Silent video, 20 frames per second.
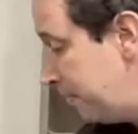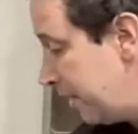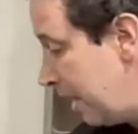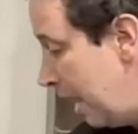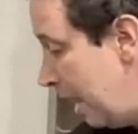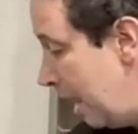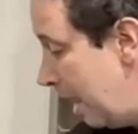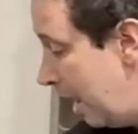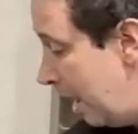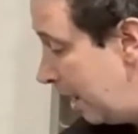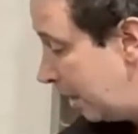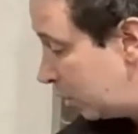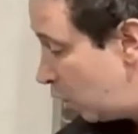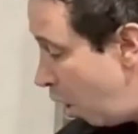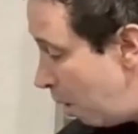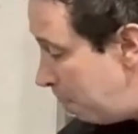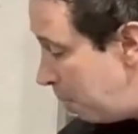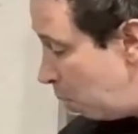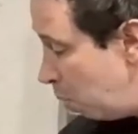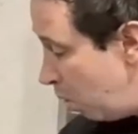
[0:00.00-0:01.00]

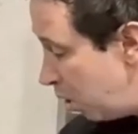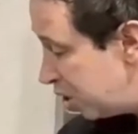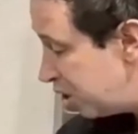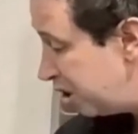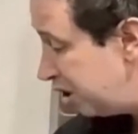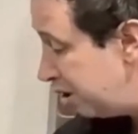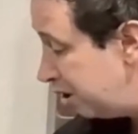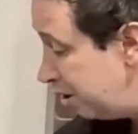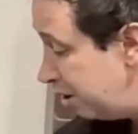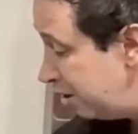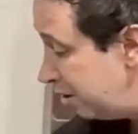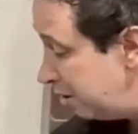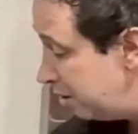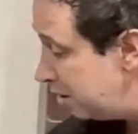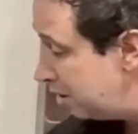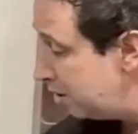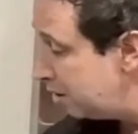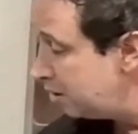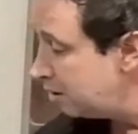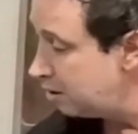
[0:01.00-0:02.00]
copper washer,
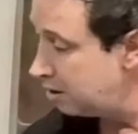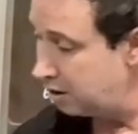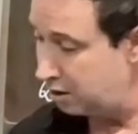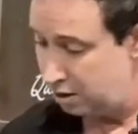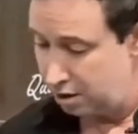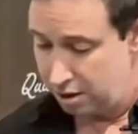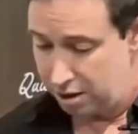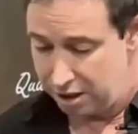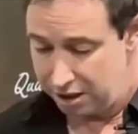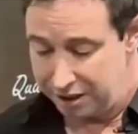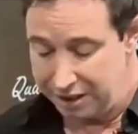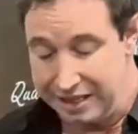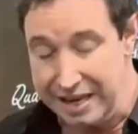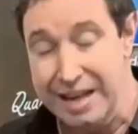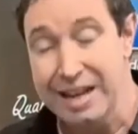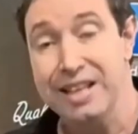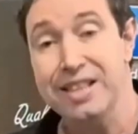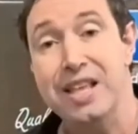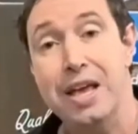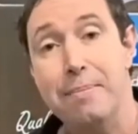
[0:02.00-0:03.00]

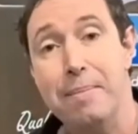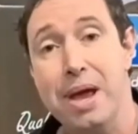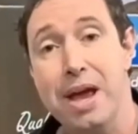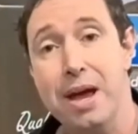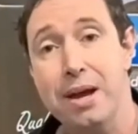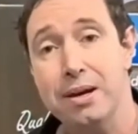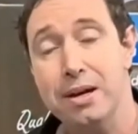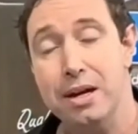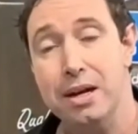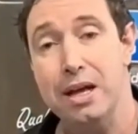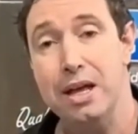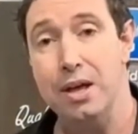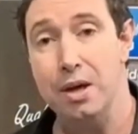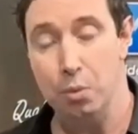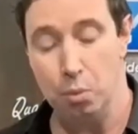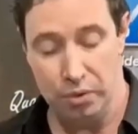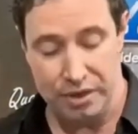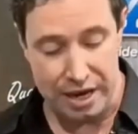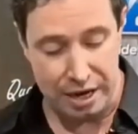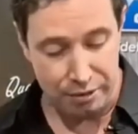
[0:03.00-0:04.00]
getting them out,
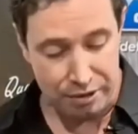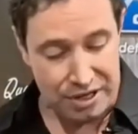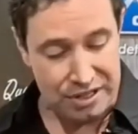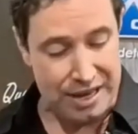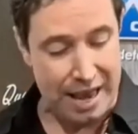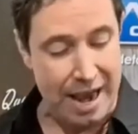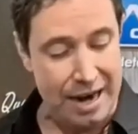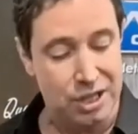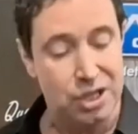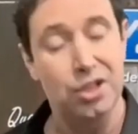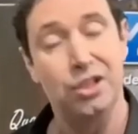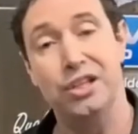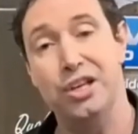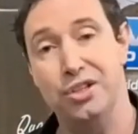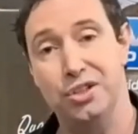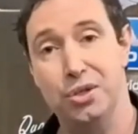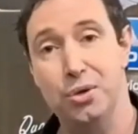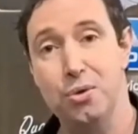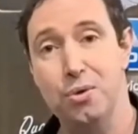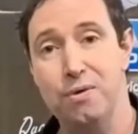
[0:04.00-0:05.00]
there is actually a
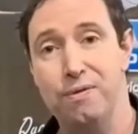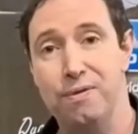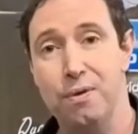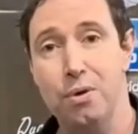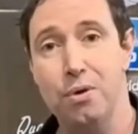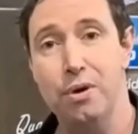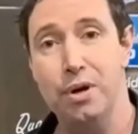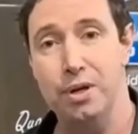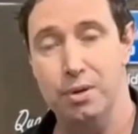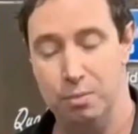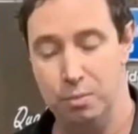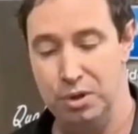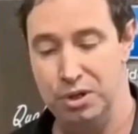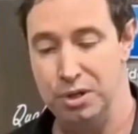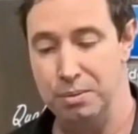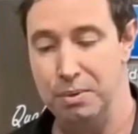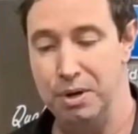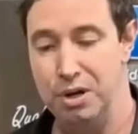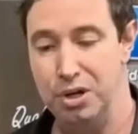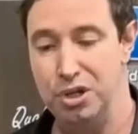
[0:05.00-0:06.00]
tool for it, which
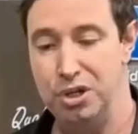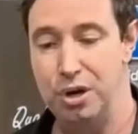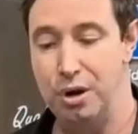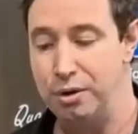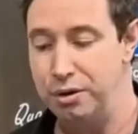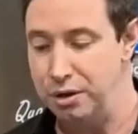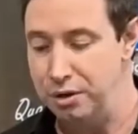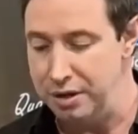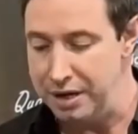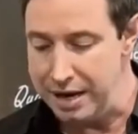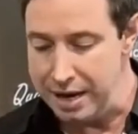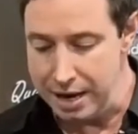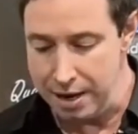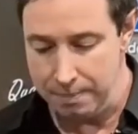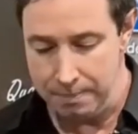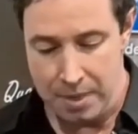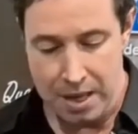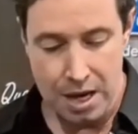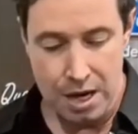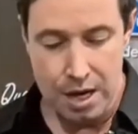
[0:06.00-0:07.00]
I'm going to show you now.
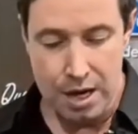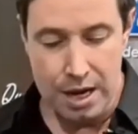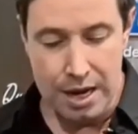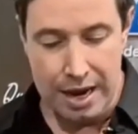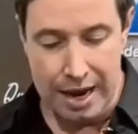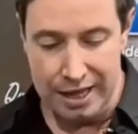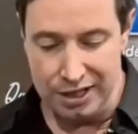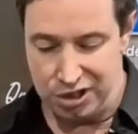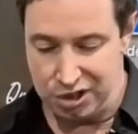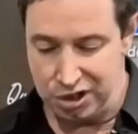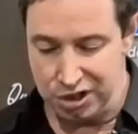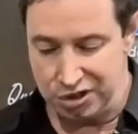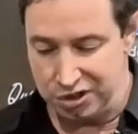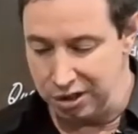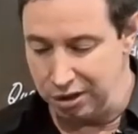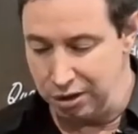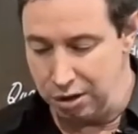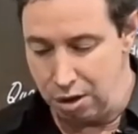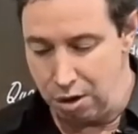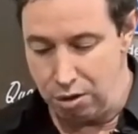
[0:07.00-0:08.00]
It's just a
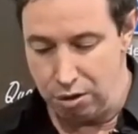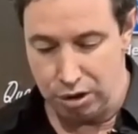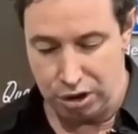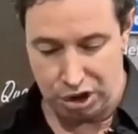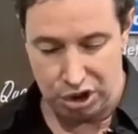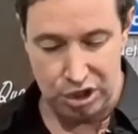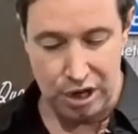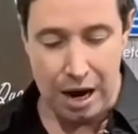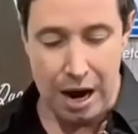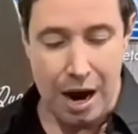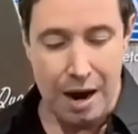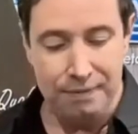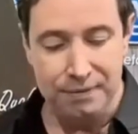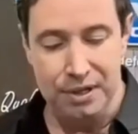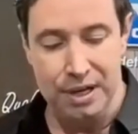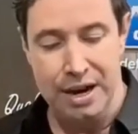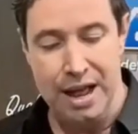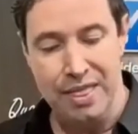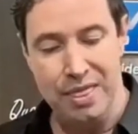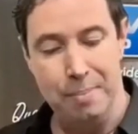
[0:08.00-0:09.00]
long shaft,
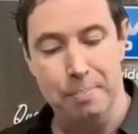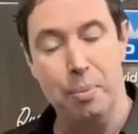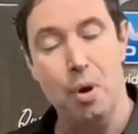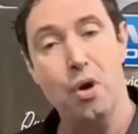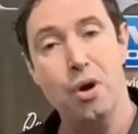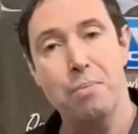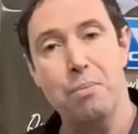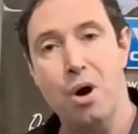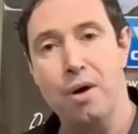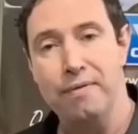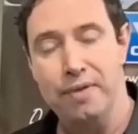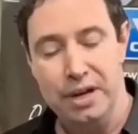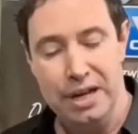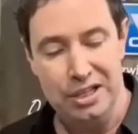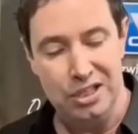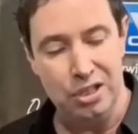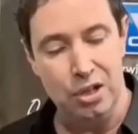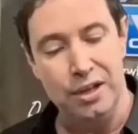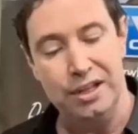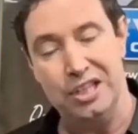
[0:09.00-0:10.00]
and at the bottom of it,
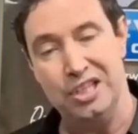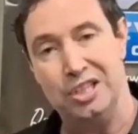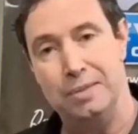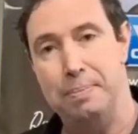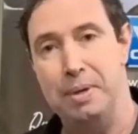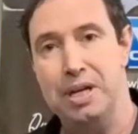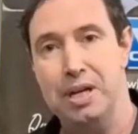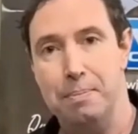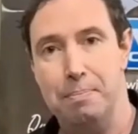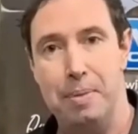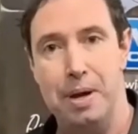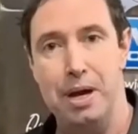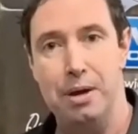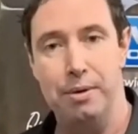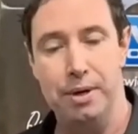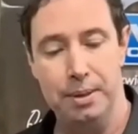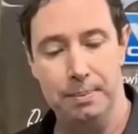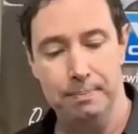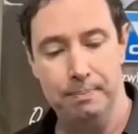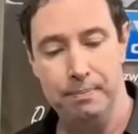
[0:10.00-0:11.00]
it's like a spigot
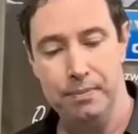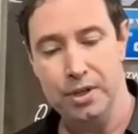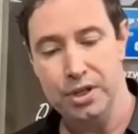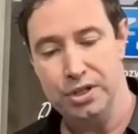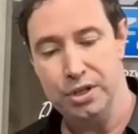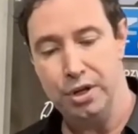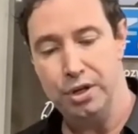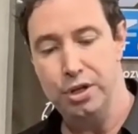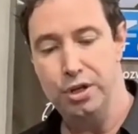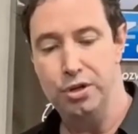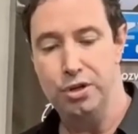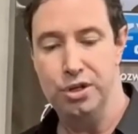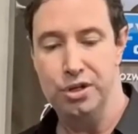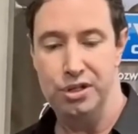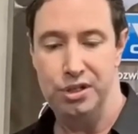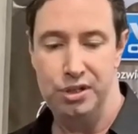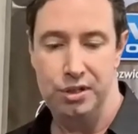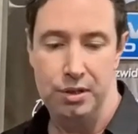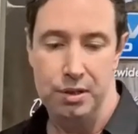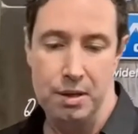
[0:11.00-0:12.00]
bearing. So you
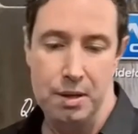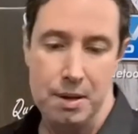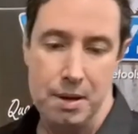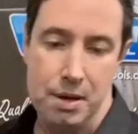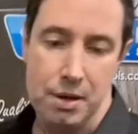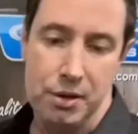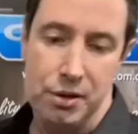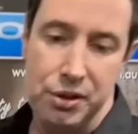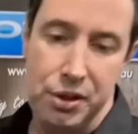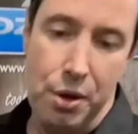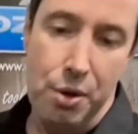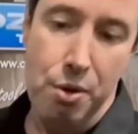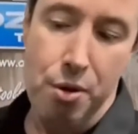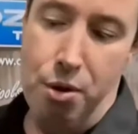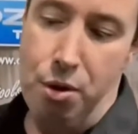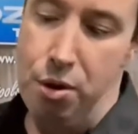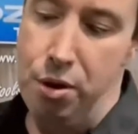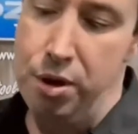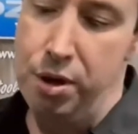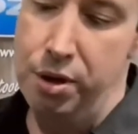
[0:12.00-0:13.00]
just
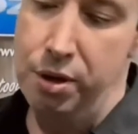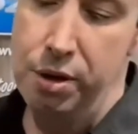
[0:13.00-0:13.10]
turn